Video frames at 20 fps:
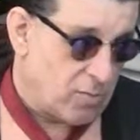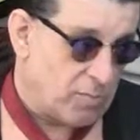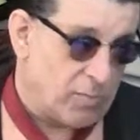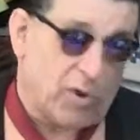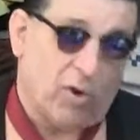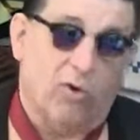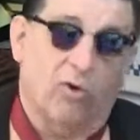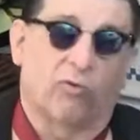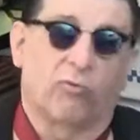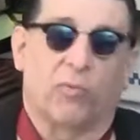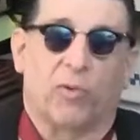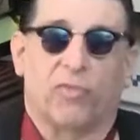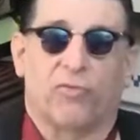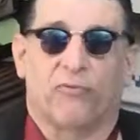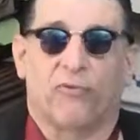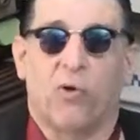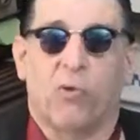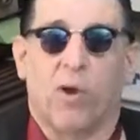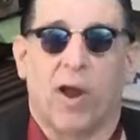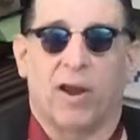because we
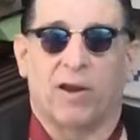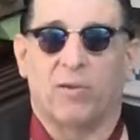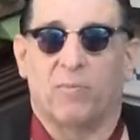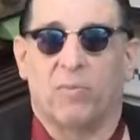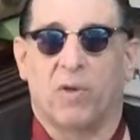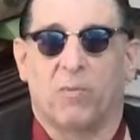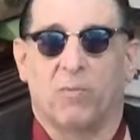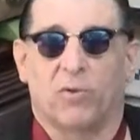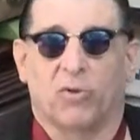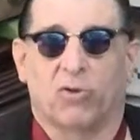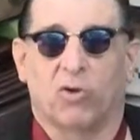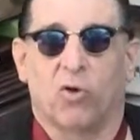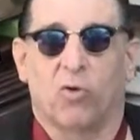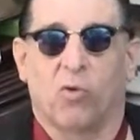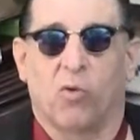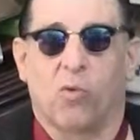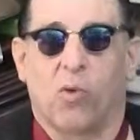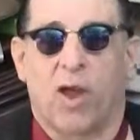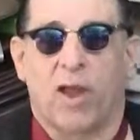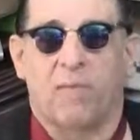threw item number 2
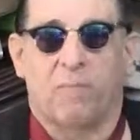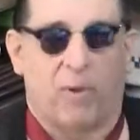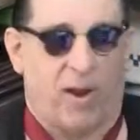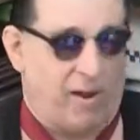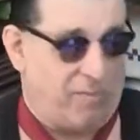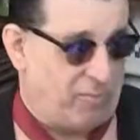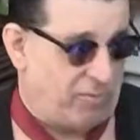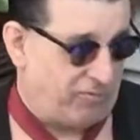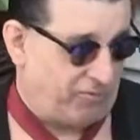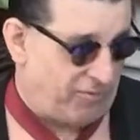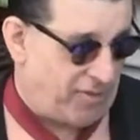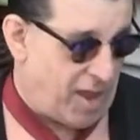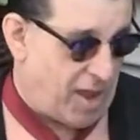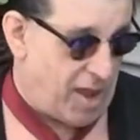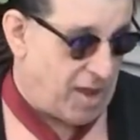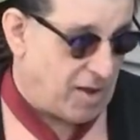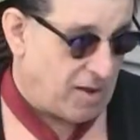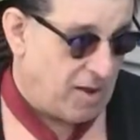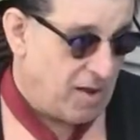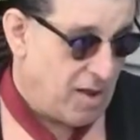away by
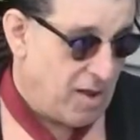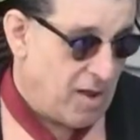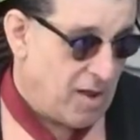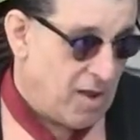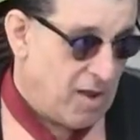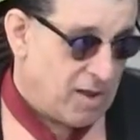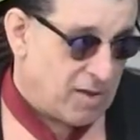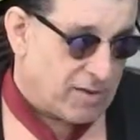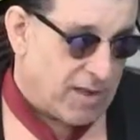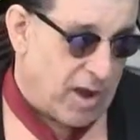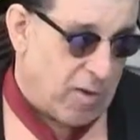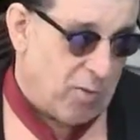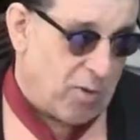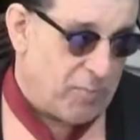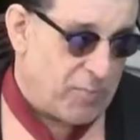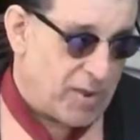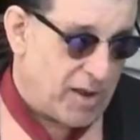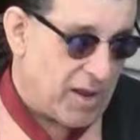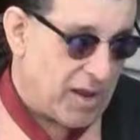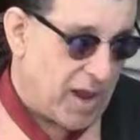mistake, there will
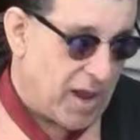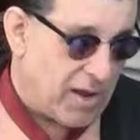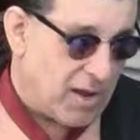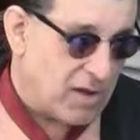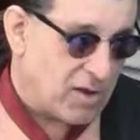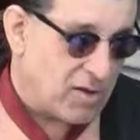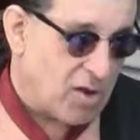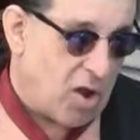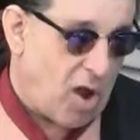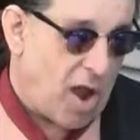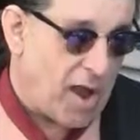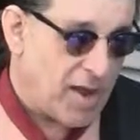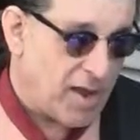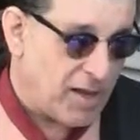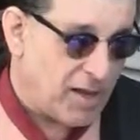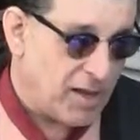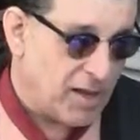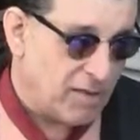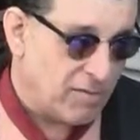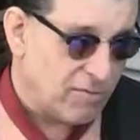be an
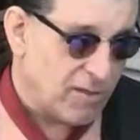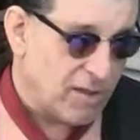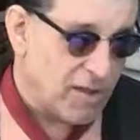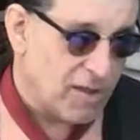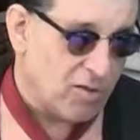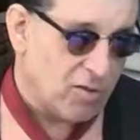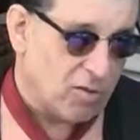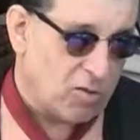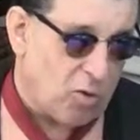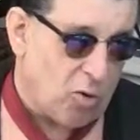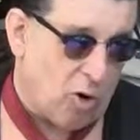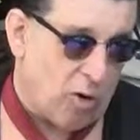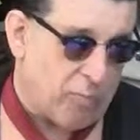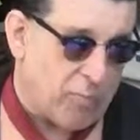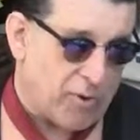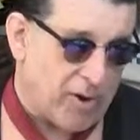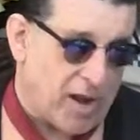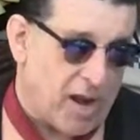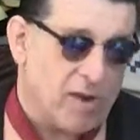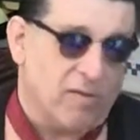entire illegal
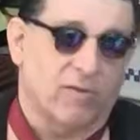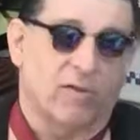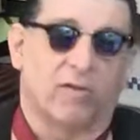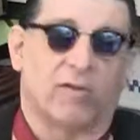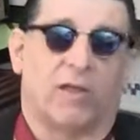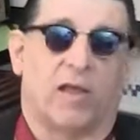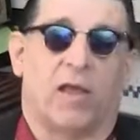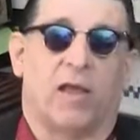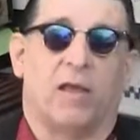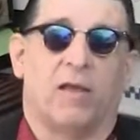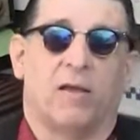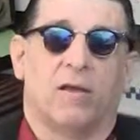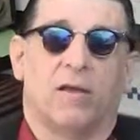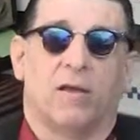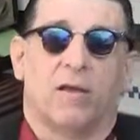corporate entity,